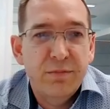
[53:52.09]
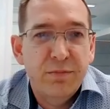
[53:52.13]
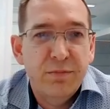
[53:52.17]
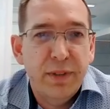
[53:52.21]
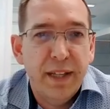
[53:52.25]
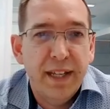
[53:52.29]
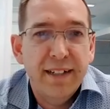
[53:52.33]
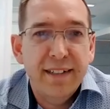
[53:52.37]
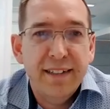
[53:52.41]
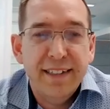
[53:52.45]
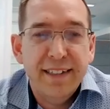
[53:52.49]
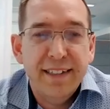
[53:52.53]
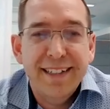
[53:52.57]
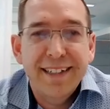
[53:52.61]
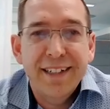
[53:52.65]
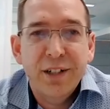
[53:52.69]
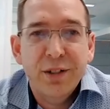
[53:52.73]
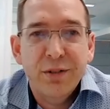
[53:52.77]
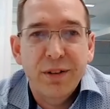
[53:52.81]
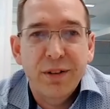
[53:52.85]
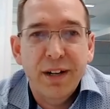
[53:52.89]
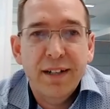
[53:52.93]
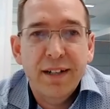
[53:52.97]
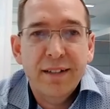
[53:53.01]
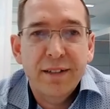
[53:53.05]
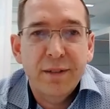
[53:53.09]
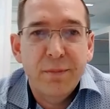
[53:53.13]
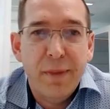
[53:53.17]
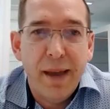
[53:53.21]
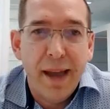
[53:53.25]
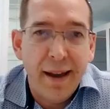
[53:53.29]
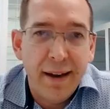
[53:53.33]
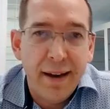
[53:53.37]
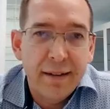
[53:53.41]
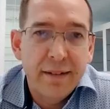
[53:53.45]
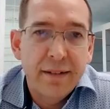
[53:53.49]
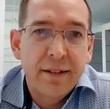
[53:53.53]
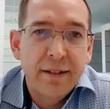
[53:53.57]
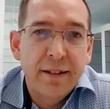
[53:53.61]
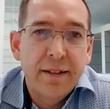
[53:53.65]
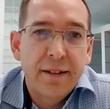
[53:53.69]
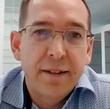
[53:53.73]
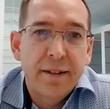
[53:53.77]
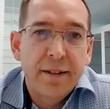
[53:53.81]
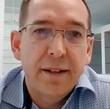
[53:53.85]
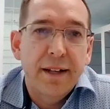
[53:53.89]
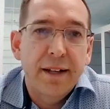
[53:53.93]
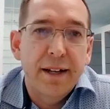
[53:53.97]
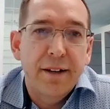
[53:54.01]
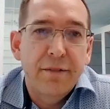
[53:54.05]
blatantly incorrect about
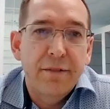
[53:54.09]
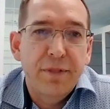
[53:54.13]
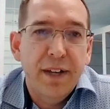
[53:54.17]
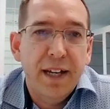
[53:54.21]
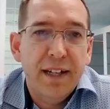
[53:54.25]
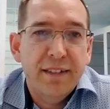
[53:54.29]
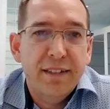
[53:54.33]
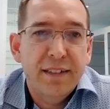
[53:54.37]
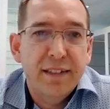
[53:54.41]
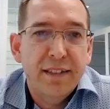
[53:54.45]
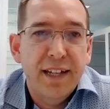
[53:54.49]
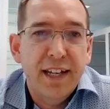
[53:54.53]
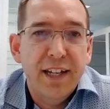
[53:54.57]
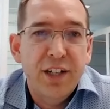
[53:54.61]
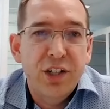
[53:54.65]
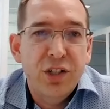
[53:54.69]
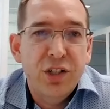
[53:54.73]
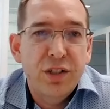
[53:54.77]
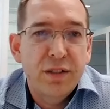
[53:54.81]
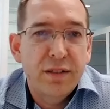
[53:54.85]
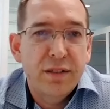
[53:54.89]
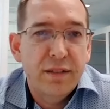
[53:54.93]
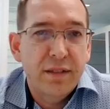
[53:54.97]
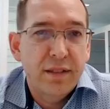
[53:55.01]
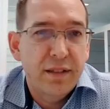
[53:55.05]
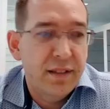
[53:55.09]
vaccinations.